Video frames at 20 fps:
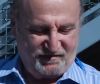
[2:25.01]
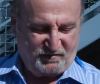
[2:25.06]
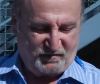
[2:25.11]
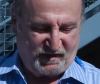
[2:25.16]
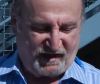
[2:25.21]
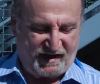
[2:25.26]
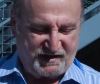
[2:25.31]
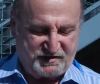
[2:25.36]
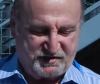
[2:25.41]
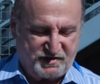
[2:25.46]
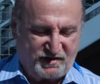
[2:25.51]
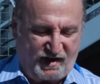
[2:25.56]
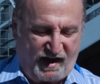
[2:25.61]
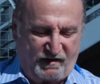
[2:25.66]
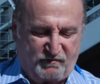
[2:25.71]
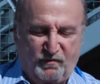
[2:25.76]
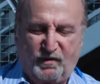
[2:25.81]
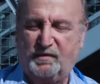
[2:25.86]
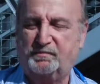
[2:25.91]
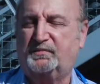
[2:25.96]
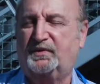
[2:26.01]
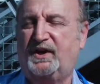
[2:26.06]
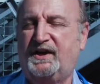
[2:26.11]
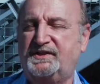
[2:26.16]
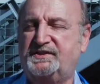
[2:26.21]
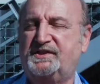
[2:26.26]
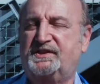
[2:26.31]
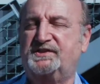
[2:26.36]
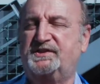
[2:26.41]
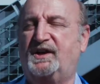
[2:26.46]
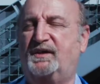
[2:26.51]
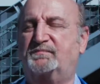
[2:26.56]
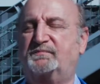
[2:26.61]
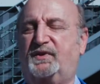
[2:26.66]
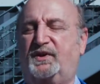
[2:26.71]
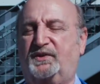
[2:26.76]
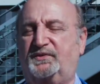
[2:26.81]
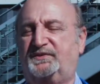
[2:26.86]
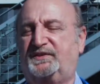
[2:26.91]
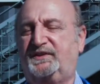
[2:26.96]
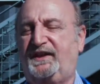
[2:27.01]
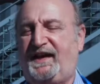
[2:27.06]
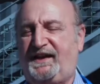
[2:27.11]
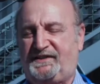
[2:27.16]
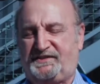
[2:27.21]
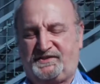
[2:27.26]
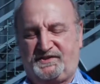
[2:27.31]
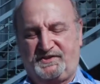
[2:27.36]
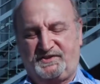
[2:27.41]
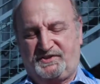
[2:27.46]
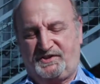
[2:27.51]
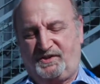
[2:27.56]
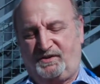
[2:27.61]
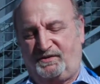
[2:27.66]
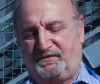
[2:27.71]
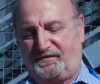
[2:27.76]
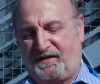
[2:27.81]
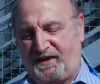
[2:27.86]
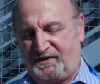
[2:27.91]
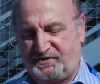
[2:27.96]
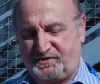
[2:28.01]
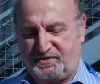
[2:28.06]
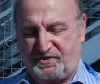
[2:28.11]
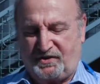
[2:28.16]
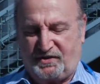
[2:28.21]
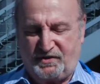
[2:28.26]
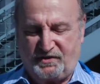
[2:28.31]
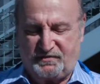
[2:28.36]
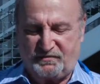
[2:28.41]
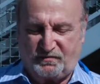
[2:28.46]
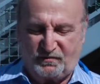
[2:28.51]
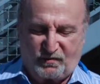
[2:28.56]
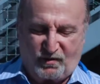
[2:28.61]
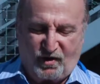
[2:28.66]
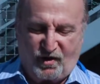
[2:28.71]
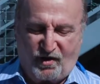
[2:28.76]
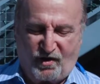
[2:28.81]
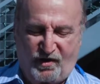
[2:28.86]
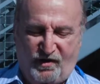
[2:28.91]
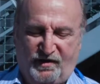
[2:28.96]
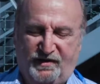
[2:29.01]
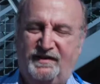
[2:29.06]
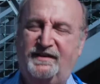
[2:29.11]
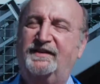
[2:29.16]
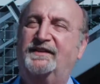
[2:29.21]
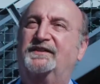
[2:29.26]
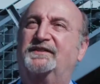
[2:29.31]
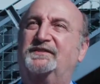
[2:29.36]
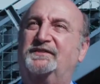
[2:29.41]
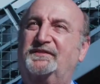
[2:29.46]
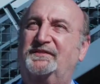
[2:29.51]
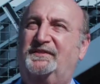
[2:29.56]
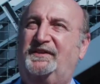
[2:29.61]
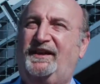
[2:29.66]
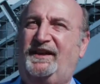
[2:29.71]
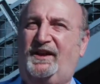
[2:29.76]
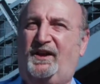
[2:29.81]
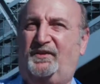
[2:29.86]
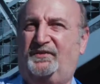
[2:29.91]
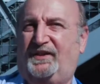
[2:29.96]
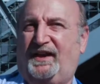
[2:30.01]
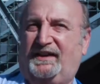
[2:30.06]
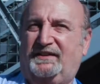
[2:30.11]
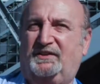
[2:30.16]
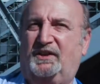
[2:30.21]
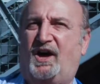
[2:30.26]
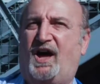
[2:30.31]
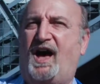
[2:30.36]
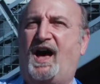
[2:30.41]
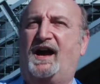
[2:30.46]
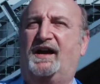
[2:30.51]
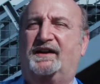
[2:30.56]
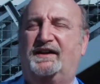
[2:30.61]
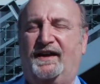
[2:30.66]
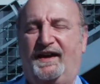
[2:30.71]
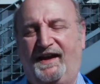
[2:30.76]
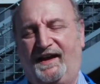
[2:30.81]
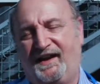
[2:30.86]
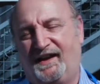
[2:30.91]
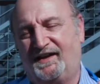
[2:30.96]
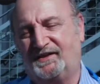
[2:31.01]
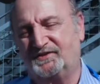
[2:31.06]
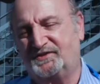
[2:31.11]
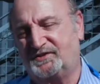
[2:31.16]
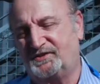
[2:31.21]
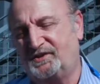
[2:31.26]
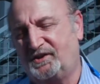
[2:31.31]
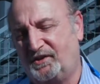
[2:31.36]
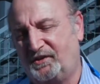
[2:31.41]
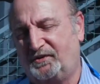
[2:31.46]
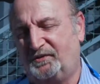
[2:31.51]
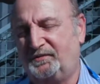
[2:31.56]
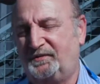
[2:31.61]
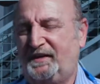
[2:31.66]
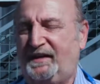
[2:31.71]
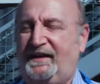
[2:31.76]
when I turn, I wear braces on both legs, and so if I turn wrong, you know, they lock, and so